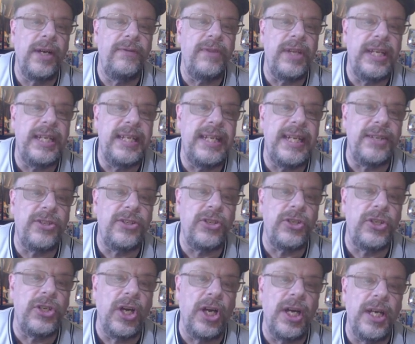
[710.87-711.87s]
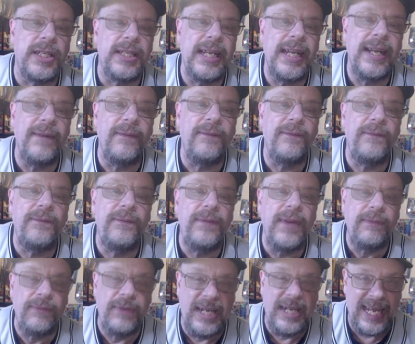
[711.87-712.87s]
of the Desert Dogs hit
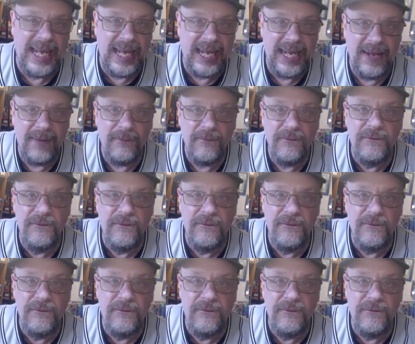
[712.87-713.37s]
50.